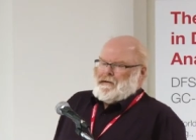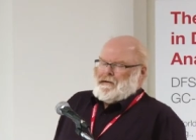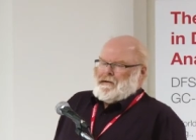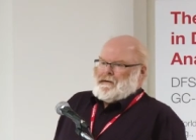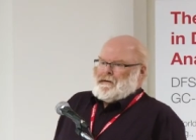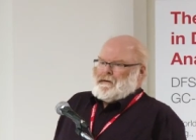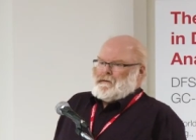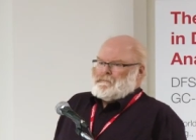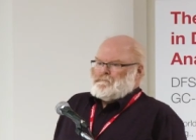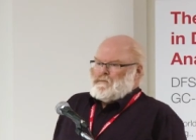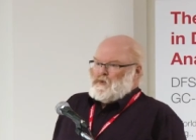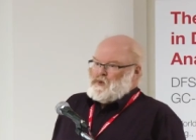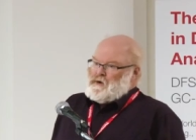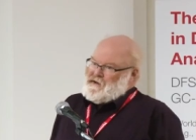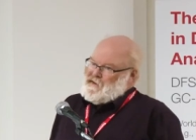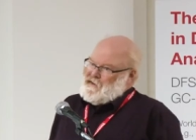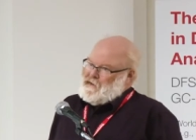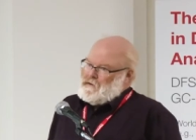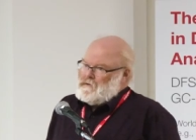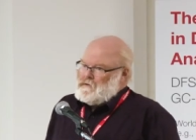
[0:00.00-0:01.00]
um,
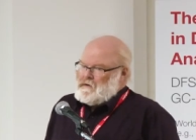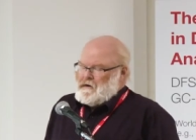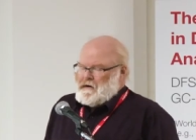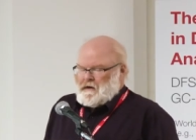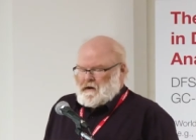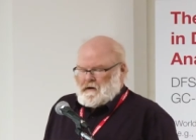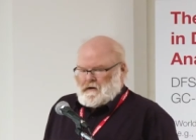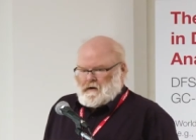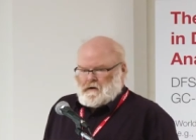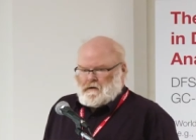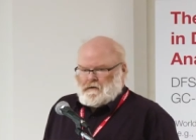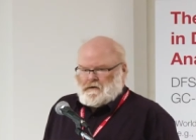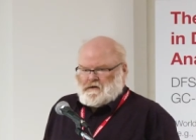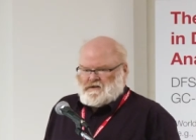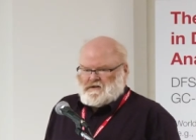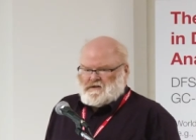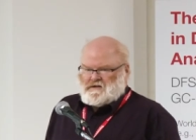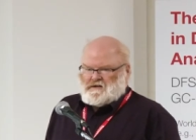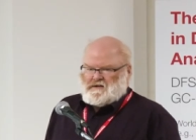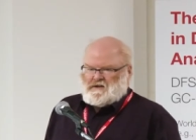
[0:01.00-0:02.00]
we are looking at other
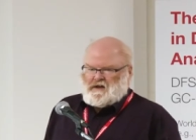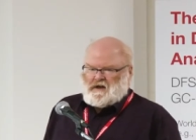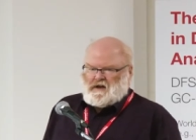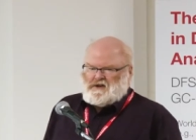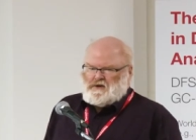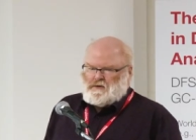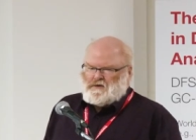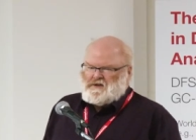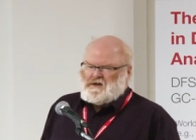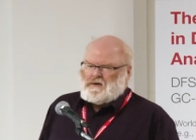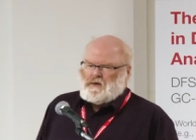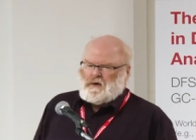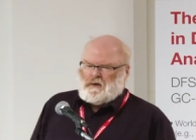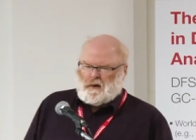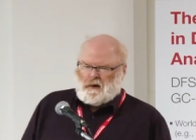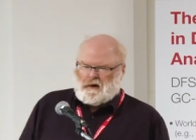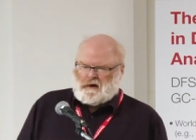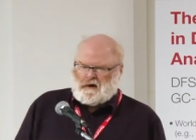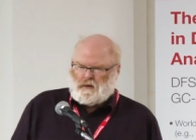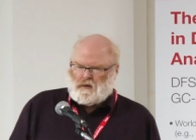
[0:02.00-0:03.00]
areas in Saskatchewan, so we're
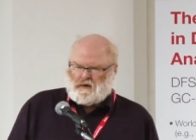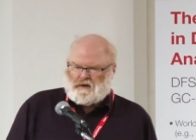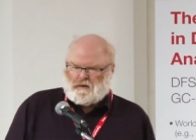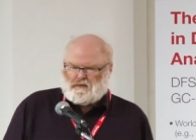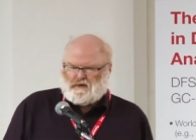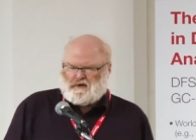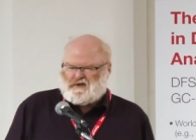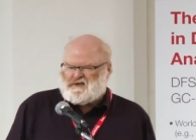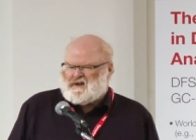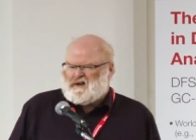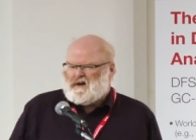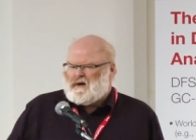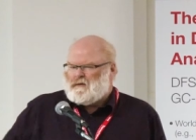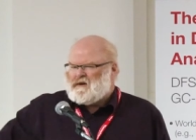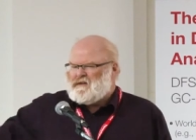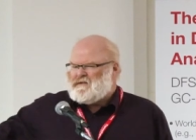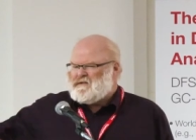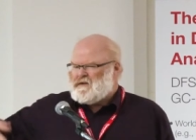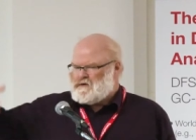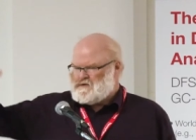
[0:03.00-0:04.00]
working with the Prince Albert well,
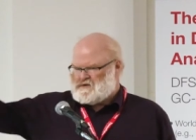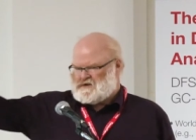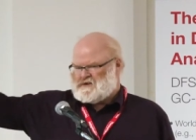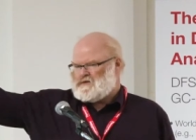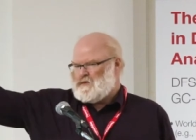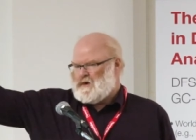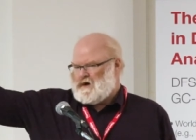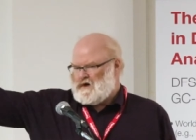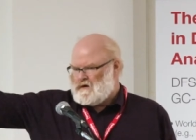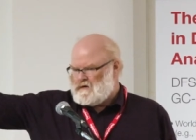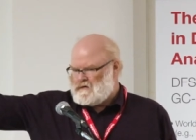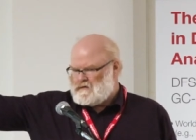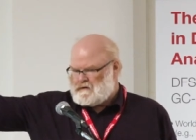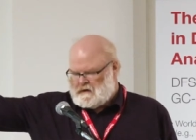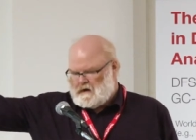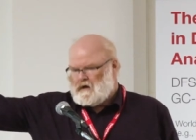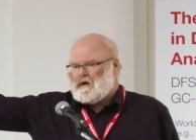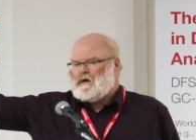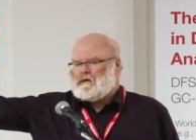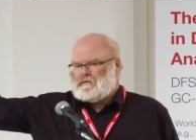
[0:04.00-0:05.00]
I, folks I, I as mean, well.
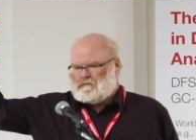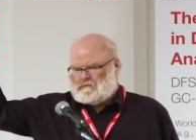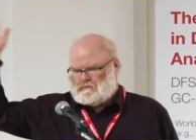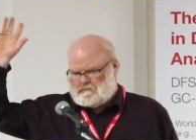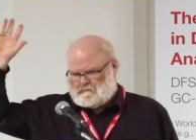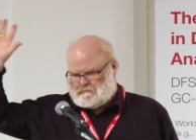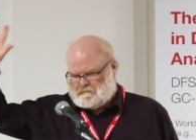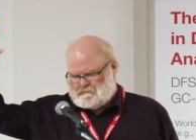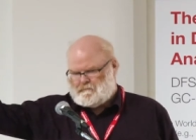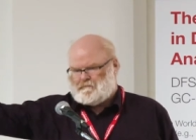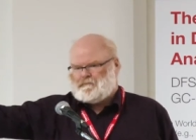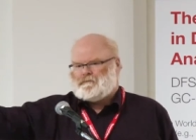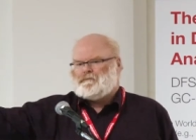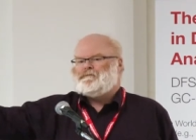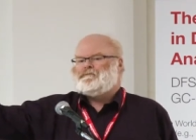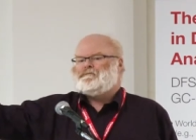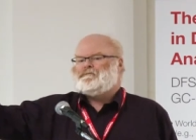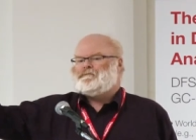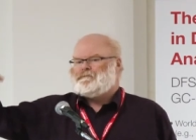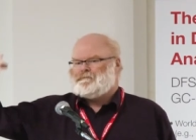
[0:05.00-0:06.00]
Going
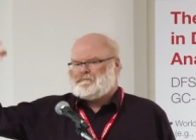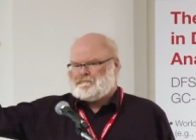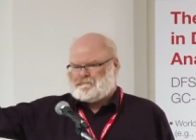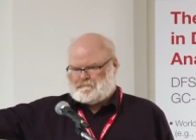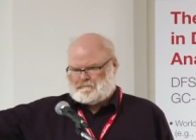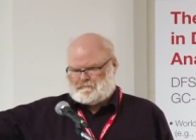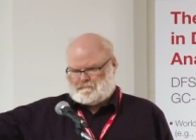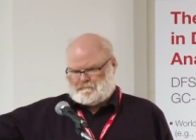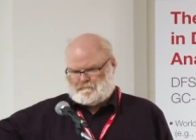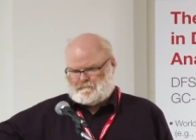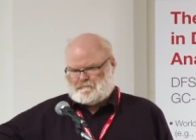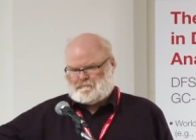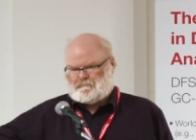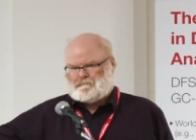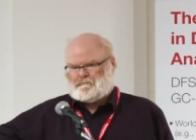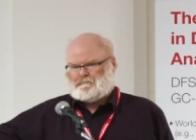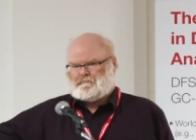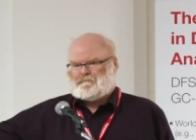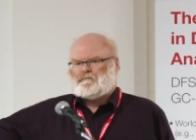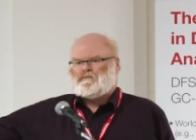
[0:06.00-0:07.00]
into British
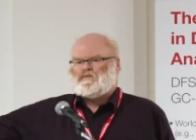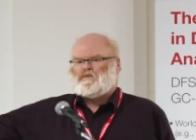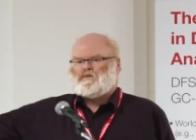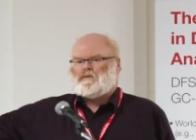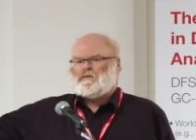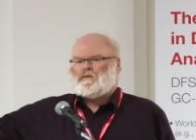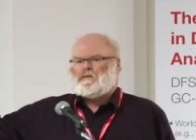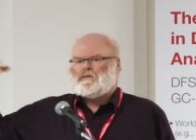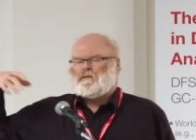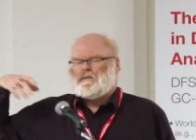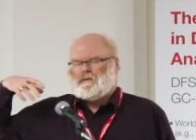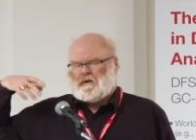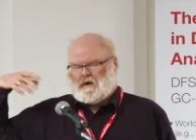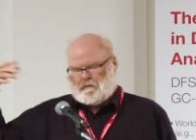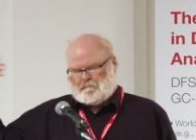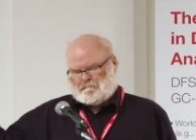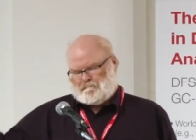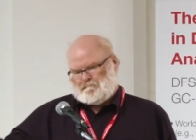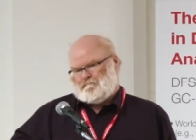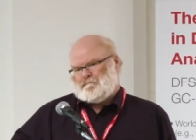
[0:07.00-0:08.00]
Columbia is going to be different,
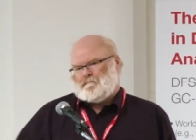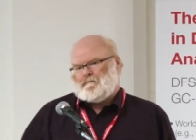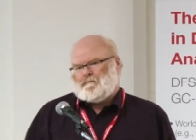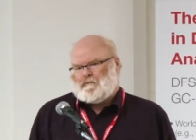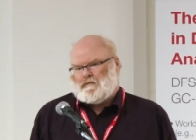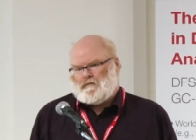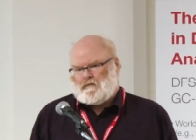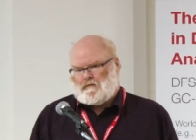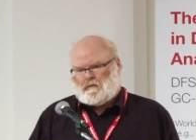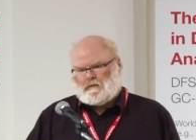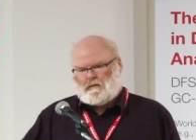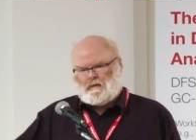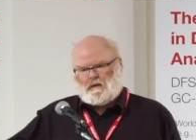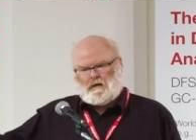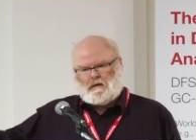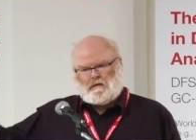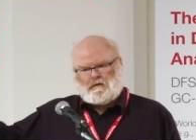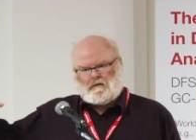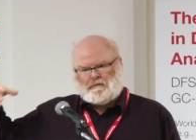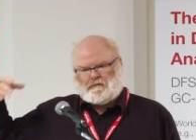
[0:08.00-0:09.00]
or, or
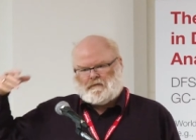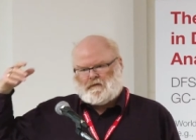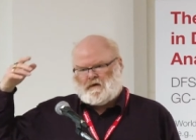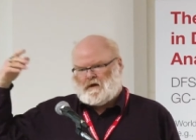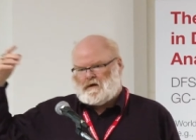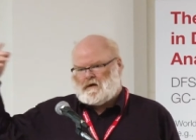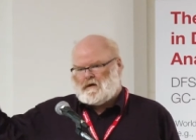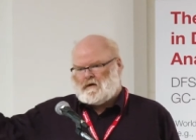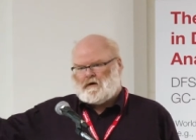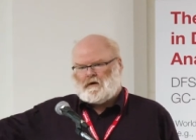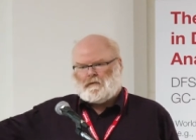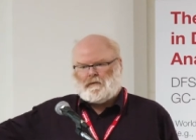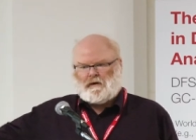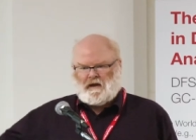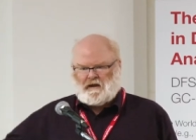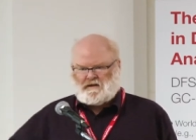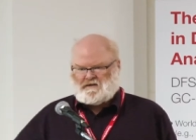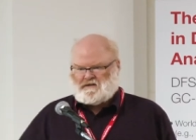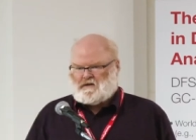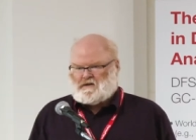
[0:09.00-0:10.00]
California, or and a lot of
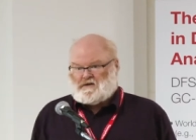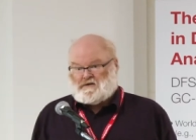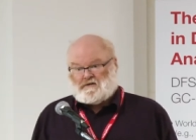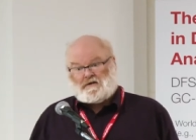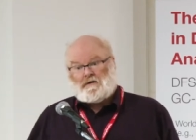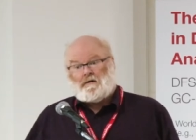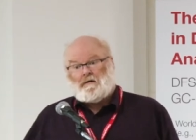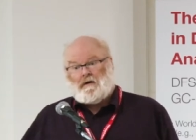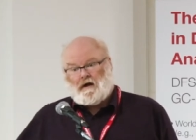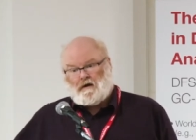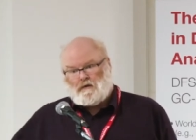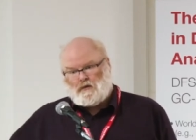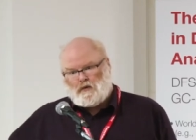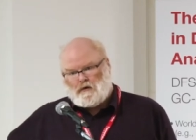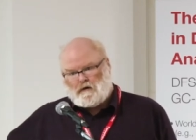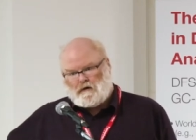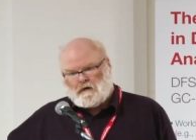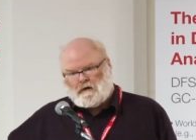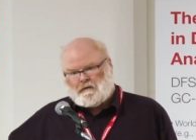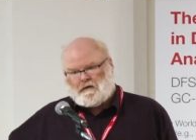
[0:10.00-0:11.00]
plants that are using
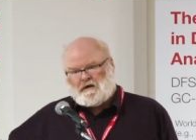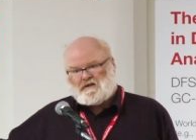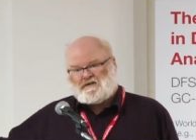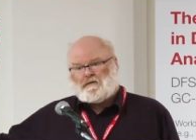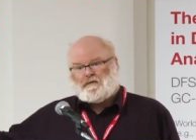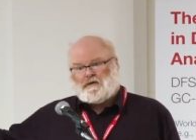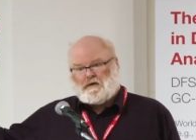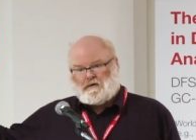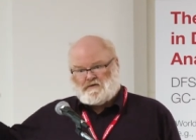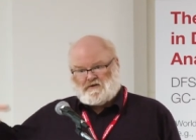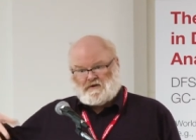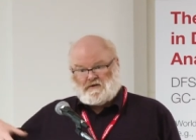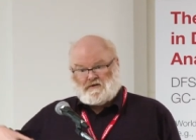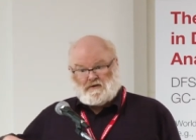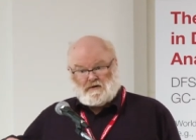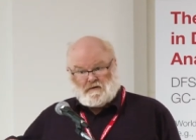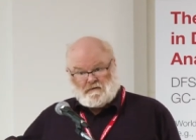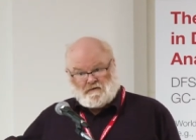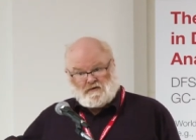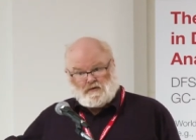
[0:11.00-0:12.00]
groundwater as opposed to
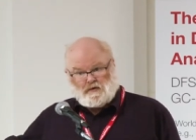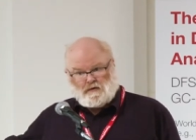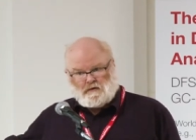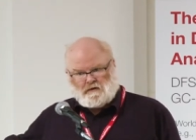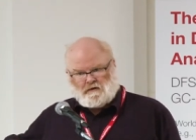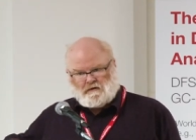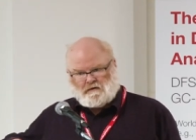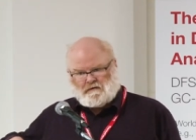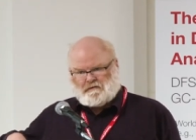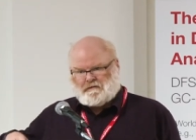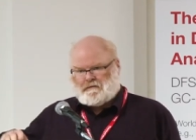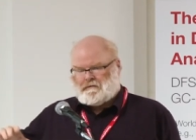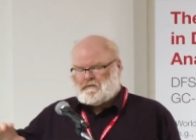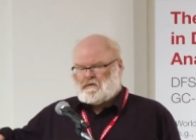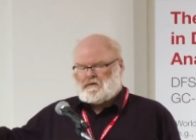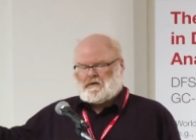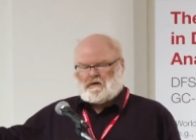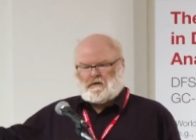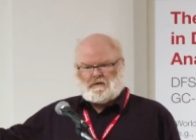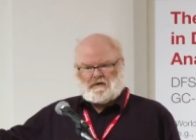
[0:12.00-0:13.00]
surface water is
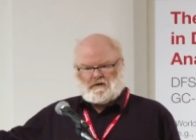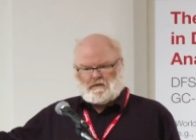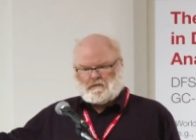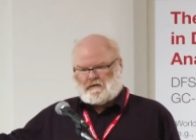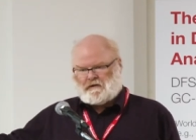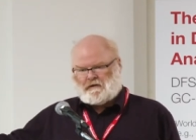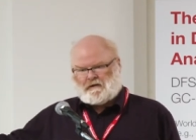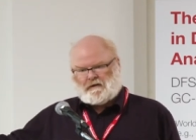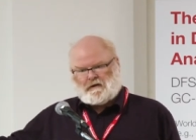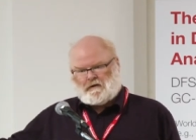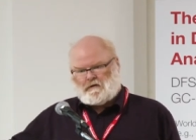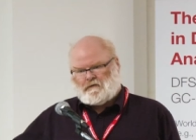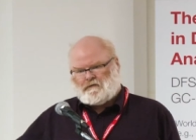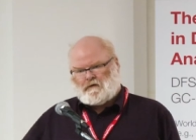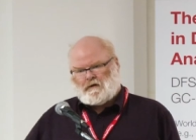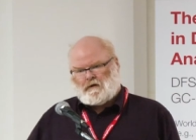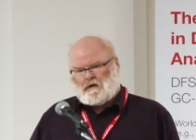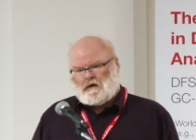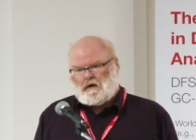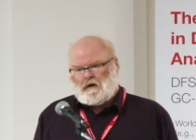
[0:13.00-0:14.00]
going to be completely
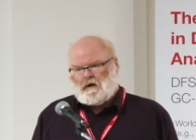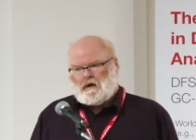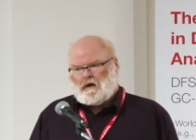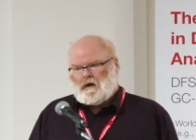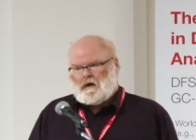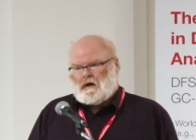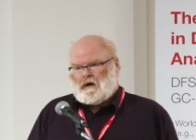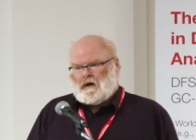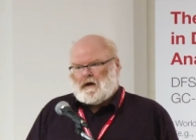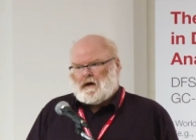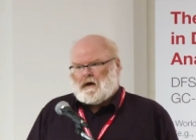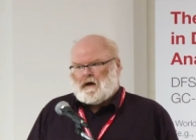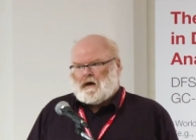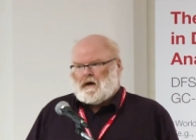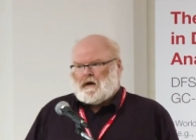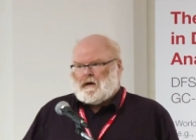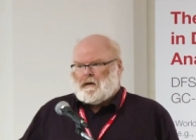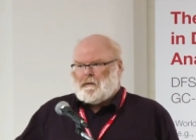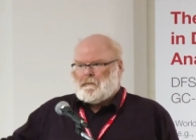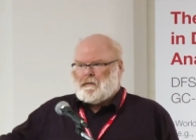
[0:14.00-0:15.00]
different.
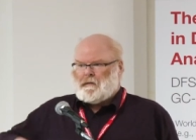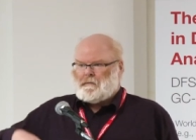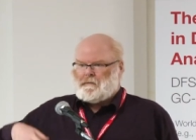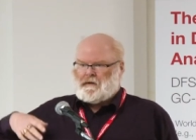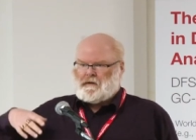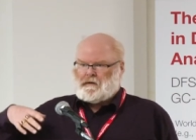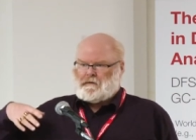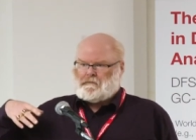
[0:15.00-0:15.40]
Um,